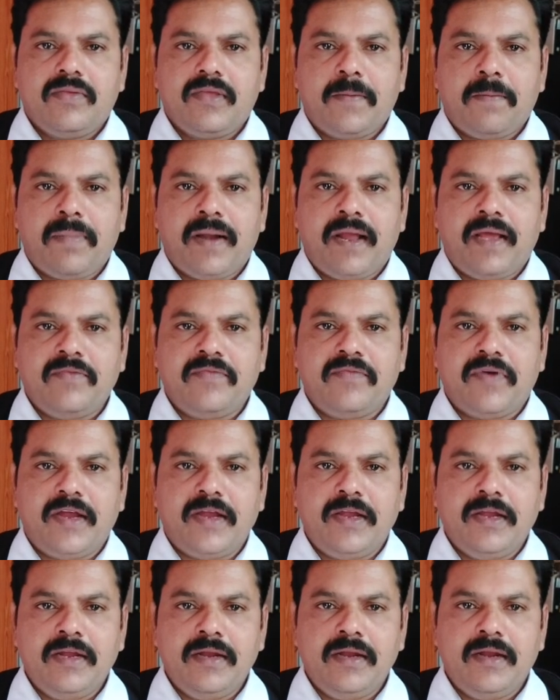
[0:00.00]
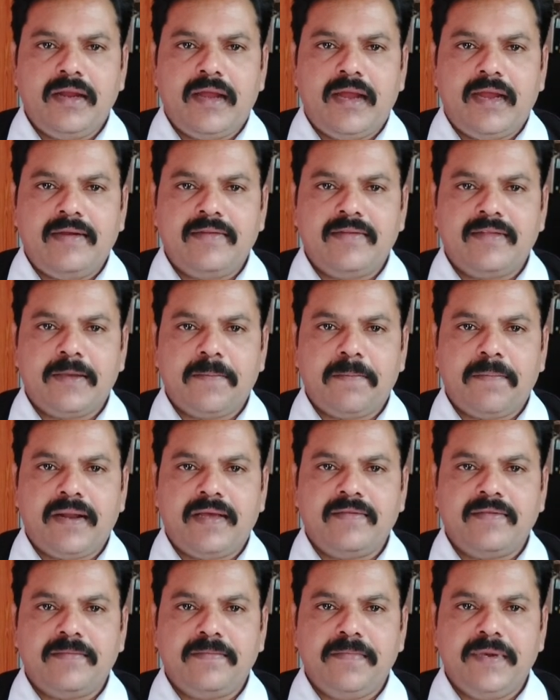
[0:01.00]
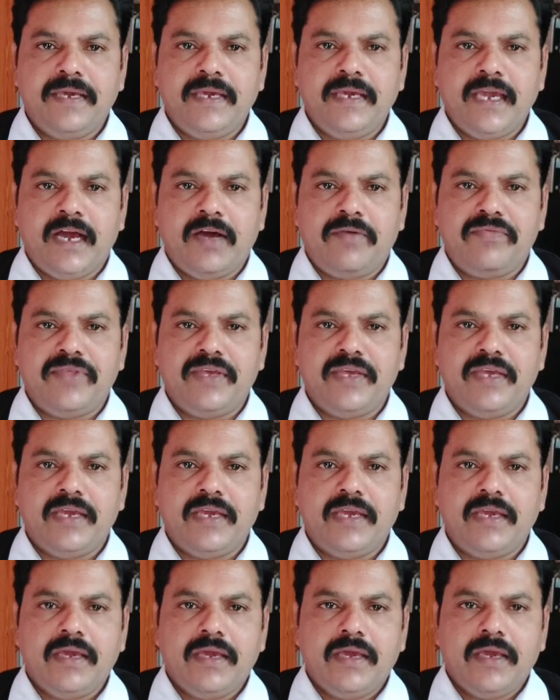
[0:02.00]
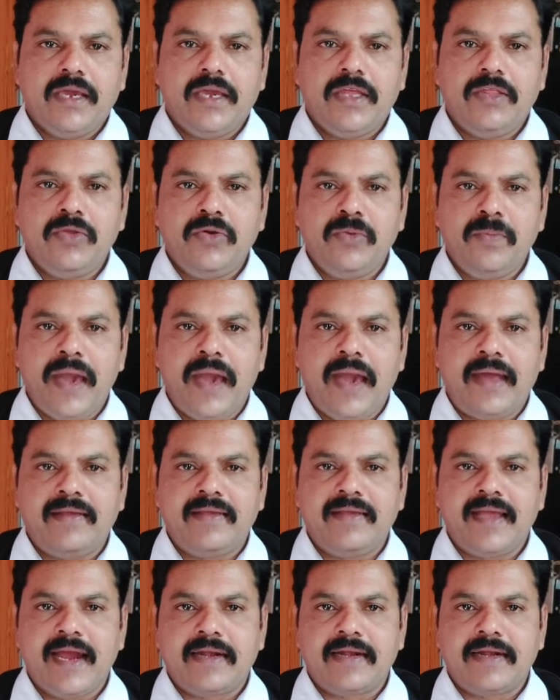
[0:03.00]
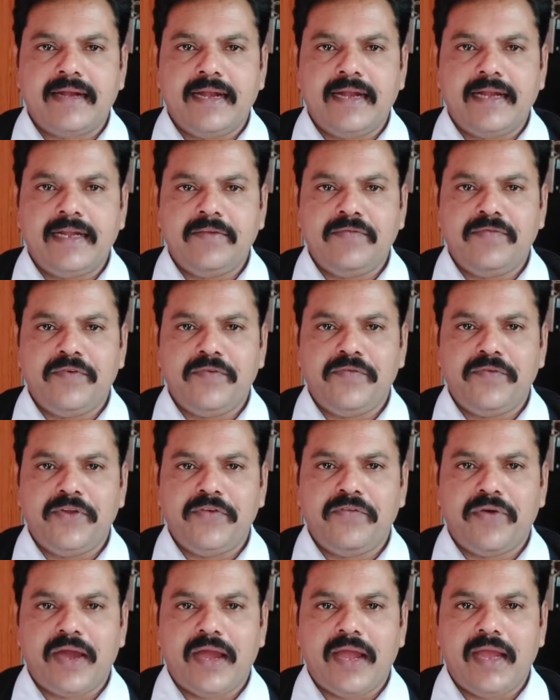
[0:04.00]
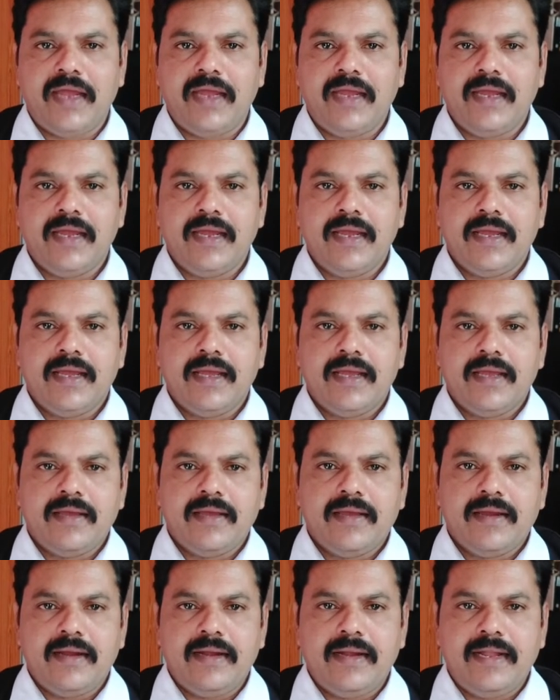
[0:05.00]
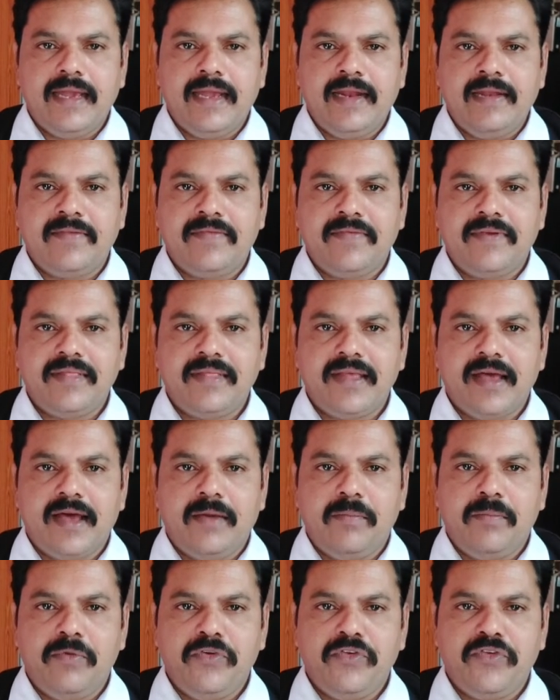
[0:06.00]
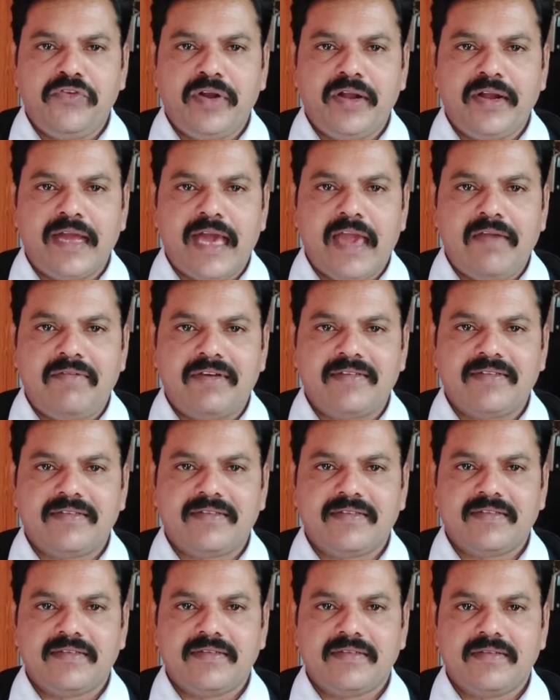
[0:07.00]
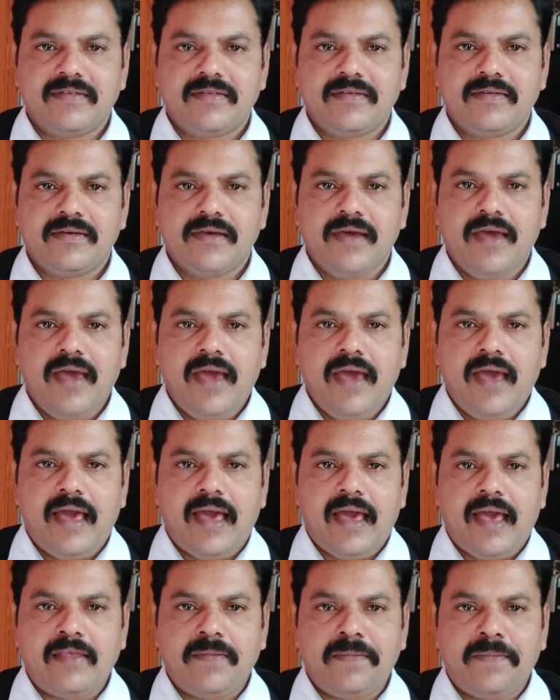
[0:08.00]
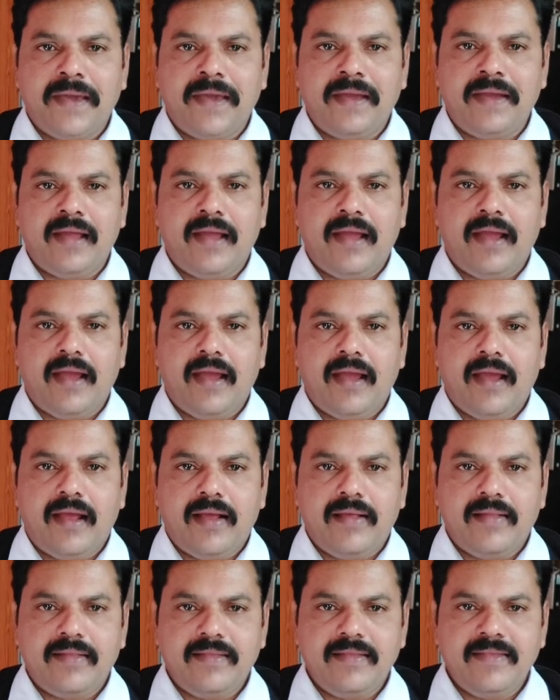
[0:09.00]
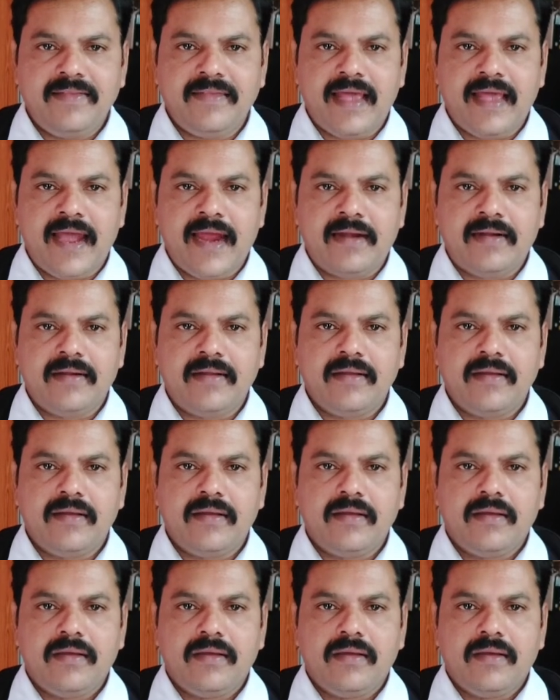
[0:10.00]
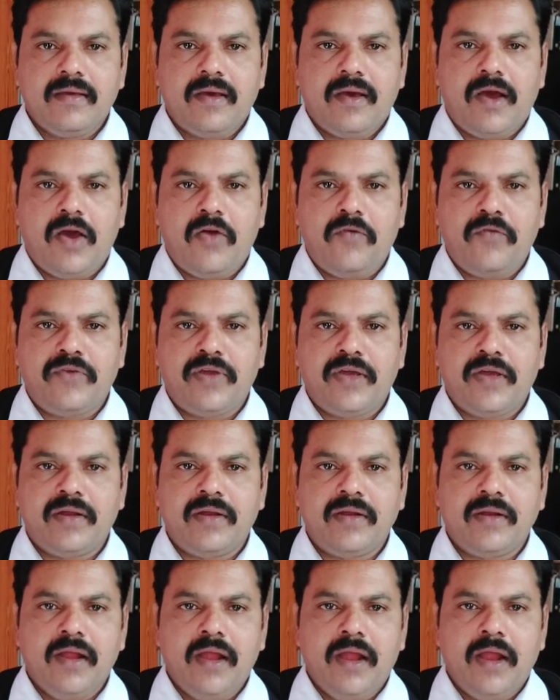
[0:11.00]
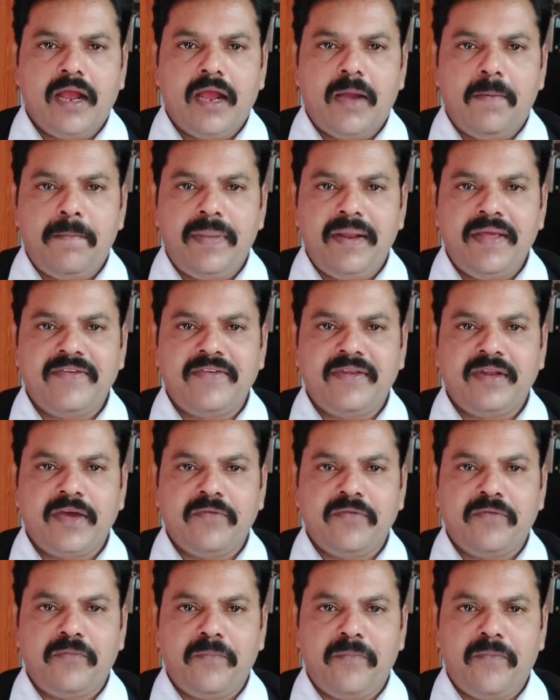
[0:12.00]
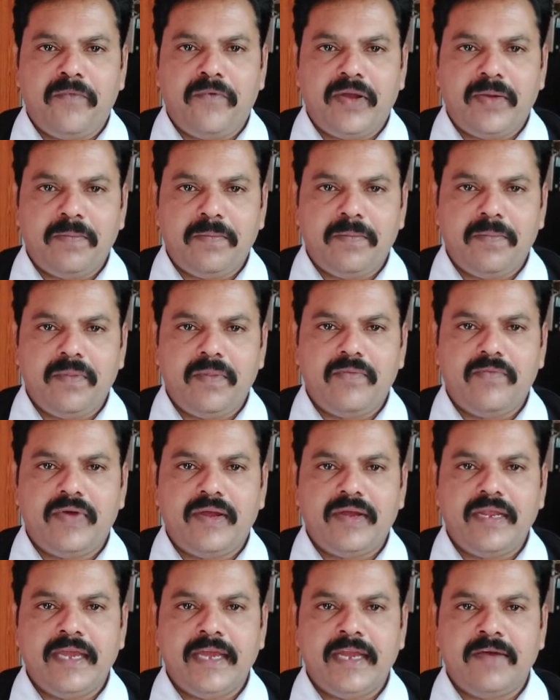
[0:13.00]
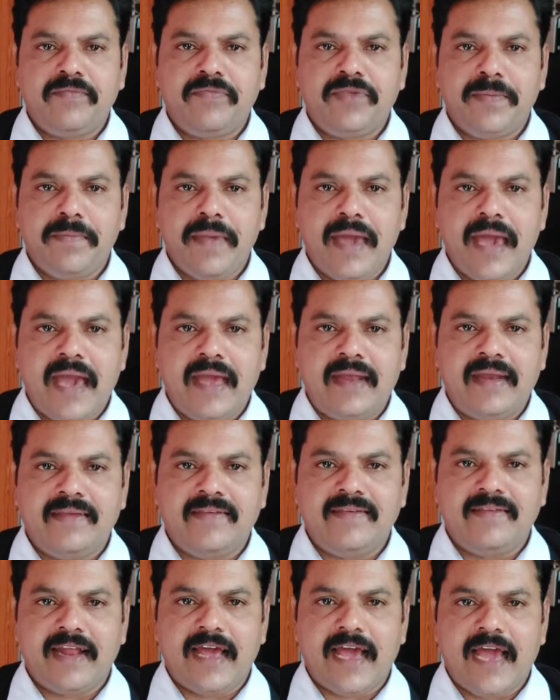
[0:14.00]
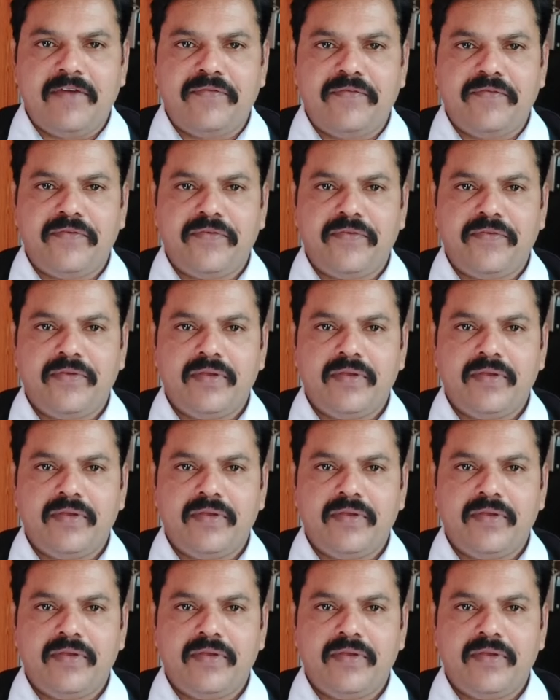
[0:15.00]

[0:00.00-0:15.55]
subclass 1 and subclass B of the Hindu Marriage Act 1955 deals with the mutual divorce. As per this act, after completion of one year of the marriage life,